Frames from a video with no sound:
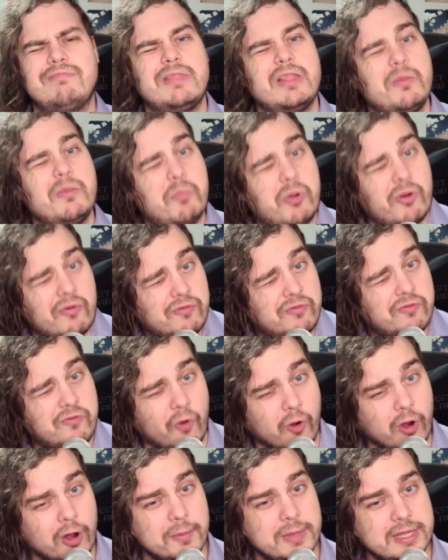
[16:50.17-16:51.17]

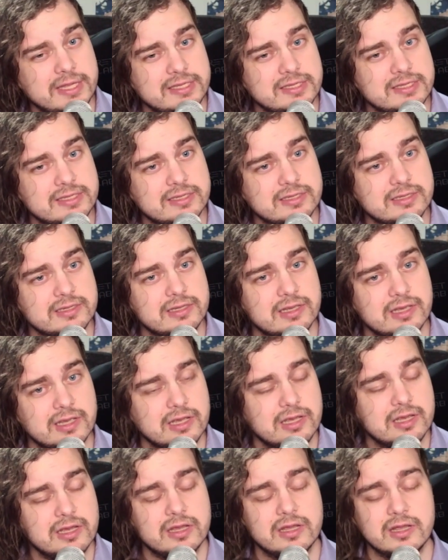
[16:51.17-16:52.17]
performance
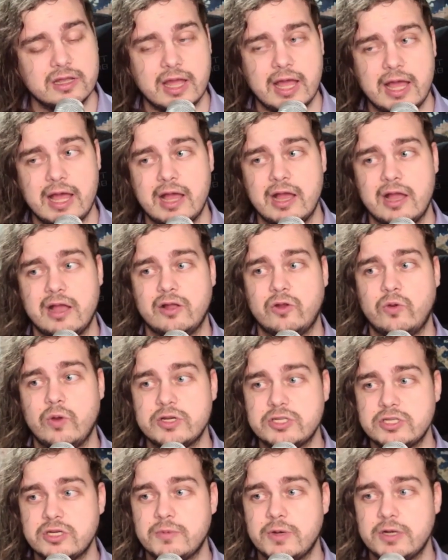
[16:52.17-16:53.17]

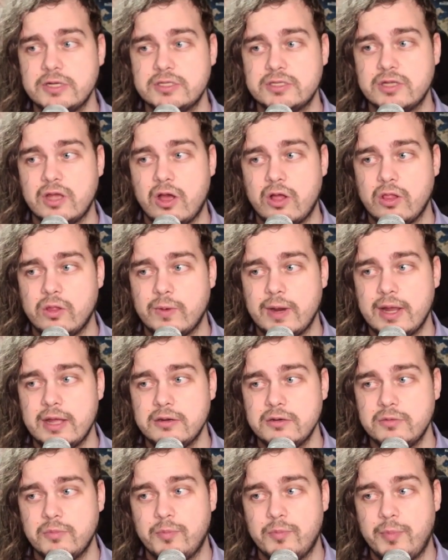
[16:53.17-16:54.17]
question marks all
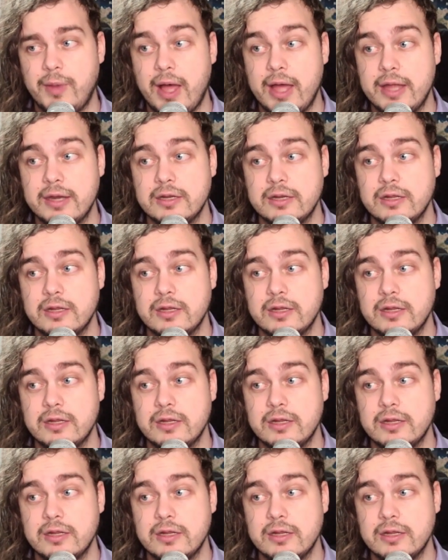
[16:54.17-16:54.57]
around. But